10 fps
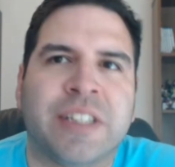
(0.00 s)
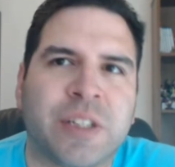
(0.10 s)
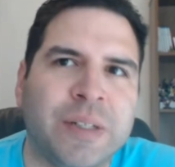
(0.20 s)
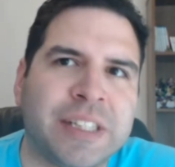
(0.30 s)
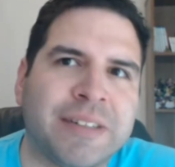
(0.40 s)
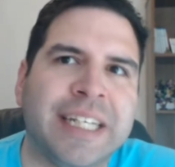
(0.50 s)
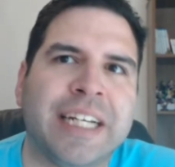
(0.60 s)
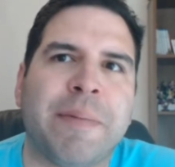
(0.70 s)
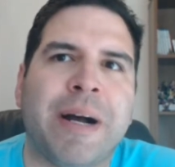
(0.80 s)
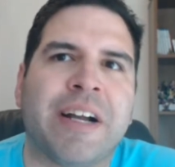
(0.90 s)
So he starts thinking
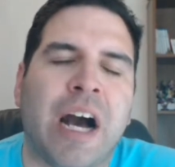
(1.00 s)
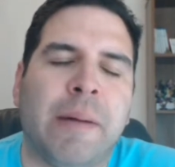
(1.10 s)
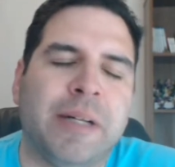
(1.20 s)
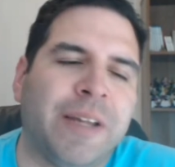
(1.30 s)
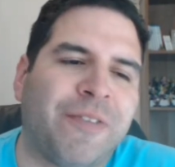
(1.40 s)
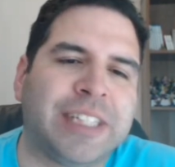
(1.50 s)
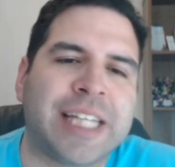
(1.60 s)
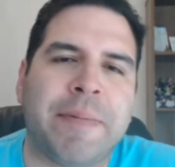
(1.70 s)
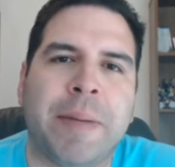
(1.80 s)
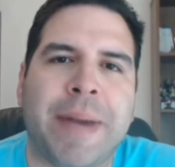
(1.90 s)
about Kaba the first
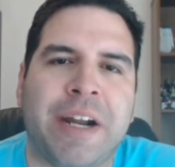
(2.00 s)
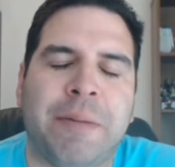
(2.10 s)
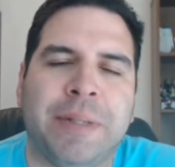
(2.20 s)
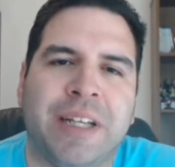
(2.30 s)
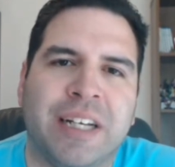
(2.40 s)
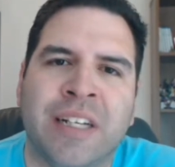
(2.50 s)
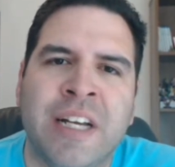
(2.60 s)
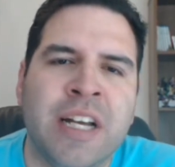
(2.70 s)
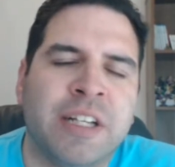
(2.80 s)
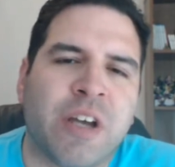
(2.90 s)
time he met him in the
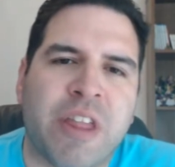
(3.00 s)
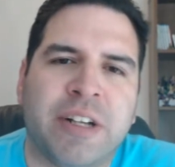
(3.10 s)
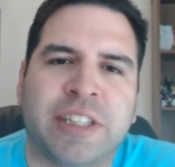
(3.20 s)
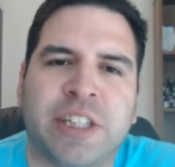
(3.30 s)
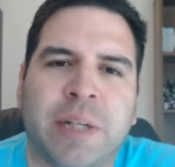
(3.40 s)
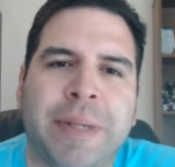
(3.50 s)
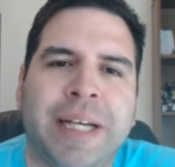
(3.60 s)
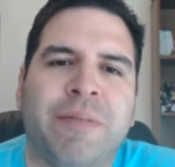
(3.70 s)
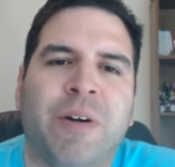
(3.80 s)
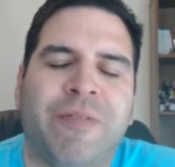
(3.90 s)
other
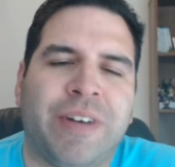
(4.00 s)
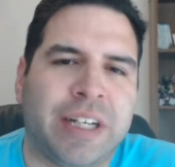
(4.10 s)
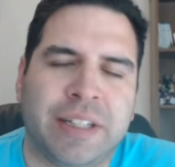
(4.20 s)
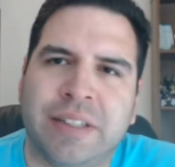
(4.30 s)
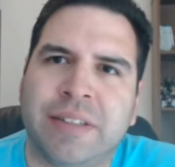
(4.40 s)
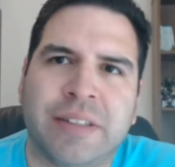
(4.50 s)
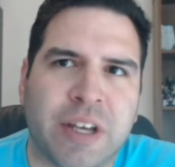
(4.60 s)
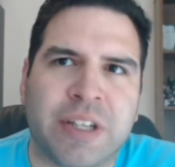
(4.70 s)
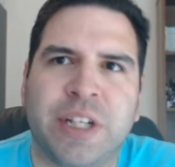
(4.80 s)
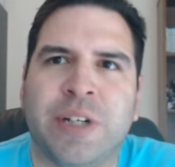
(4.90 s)
tournament with the
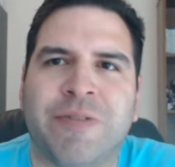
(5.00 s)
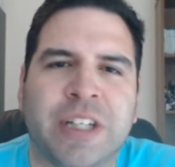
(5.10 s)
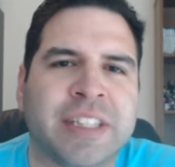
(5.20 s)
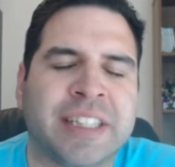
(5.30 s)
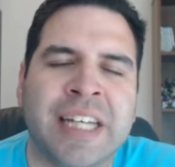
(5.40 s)
other universe.